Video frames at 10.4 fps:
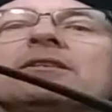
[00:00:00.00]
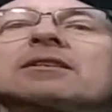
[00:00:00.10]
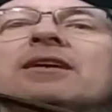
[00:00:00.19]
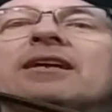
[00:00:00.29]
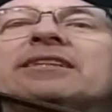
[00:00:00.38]

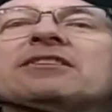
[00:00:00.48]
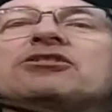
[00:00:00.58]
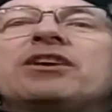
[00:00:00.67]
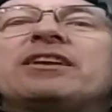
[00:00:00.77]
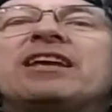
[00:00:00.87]
I like the
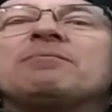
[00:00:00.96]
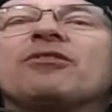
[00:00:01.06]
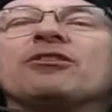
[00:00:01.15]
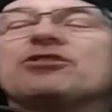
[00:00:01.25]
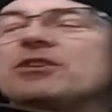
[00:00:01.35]
she and him
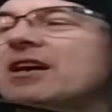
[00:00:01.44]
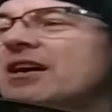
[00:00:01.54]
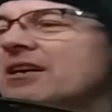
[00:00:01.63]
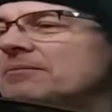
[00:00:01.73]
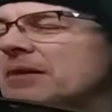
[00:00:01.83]
version.
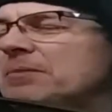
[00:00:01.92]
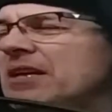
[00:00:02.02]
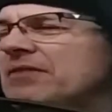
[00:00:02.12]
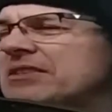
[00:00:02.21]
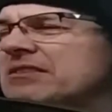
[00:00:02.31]
I
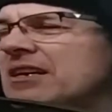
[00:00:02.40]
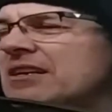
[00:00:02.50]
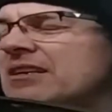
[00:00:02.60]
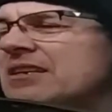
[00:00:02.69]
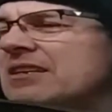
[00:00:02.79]
believe it's
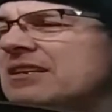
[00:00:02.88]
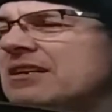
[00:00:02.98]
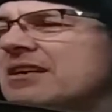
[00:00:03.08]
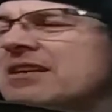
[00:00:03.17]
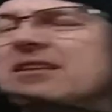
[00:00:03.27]

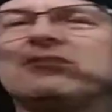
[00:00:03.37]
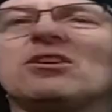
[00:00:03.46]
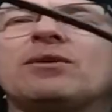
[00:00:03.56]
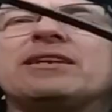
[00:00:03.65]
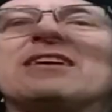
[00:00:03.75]

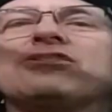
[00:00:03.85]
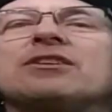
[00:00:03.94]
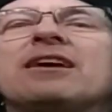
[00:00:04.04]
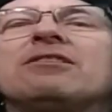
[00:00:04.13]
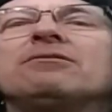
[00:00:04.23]
Zooey
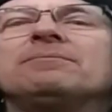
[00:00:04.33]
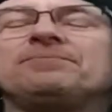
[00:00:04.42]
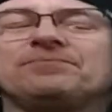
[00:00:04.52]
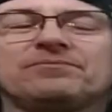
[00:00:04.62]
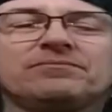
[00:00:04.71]
Deschanel
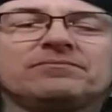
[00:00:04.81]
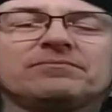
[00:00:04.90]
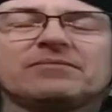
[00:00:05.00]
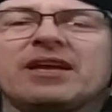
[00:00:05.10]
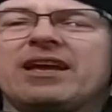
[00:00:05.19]

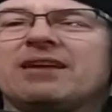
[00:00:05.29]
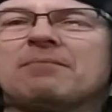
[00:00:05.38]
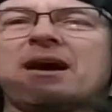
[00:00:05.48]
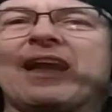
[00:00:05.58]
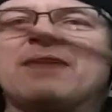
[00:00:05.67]
and
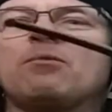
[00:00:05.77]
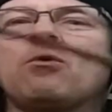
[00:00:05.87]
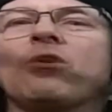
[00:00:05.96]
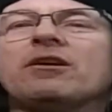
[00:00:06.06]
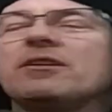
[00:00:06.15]
M.
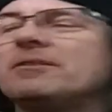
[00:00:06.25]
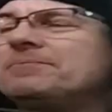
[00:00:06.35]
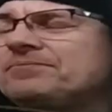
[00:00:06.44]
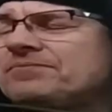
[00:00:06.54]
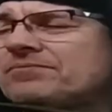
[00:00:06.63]
Ward.
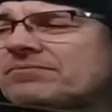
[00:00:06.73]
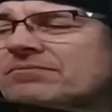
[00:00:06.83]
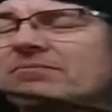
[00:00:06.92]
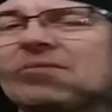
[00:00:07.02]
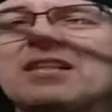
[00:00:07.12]

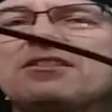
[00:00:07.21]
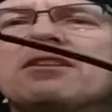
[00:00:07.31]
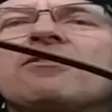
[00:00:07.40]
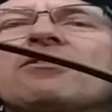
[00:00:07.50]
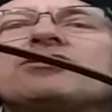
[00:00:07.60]
Their
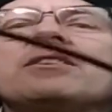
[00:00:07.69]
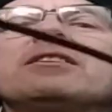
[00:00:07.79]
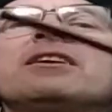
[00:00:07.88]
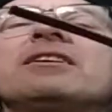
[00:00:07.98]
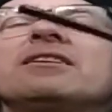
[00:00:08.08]
version,
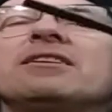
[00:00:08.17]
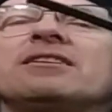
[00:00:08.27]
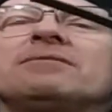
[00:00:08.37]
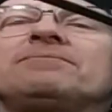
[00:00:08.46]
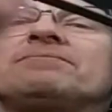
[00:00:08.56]

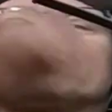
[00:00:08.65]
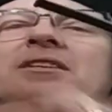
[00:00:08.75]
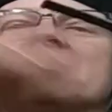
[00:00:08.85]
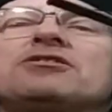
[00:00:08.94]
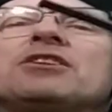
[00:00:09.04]

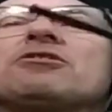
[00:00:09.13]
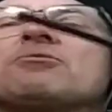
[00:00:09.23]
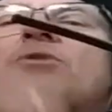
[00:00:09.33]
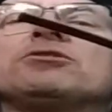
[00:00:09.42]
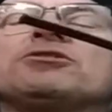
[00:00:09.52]
the gender
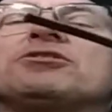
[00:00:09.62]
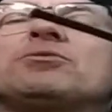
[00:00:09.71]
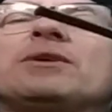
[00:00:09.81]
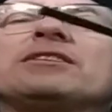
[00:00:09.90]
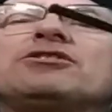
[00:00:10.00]
roles are
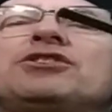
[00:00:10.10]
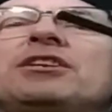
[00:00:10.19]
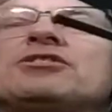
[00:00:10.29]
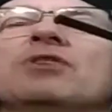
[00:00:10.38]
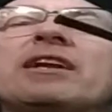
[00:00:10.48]
switched.
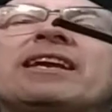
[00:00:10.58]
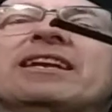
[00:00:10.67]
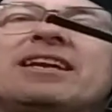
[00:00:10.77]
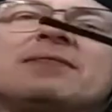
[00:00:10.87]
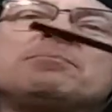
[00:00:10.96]
She's trying to
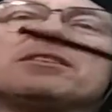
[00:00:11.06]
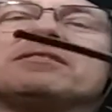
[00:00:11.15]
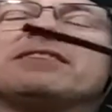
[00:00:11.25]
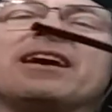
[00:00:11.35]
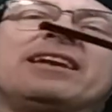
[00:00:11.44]
get him to
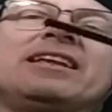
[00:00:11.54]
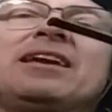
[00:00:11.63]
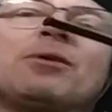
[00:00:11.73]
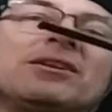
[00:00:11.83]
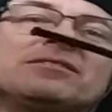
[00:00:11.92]
stay and he
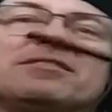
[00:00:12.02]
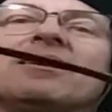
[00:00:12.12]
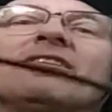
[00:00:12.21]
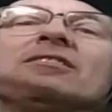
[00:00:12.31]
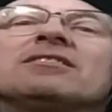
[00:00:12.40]
wants to
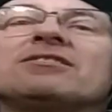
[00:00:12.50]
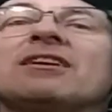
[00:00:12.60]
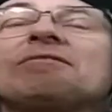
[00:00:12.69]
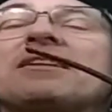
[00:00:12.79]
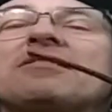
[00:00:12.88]
go. So I
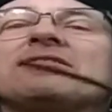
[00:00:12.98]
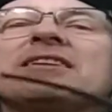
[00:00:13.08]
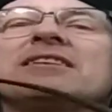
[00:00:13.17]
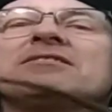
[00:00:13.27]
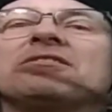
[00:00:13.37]
thought that was a
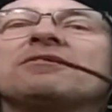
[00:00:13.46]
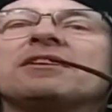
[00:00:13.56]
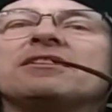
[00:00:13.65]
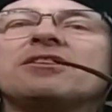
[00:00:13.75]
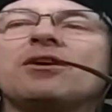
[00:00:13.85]
nice little
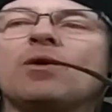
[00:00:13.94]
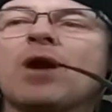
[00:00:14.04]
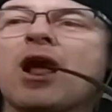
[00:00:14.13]
thing to do.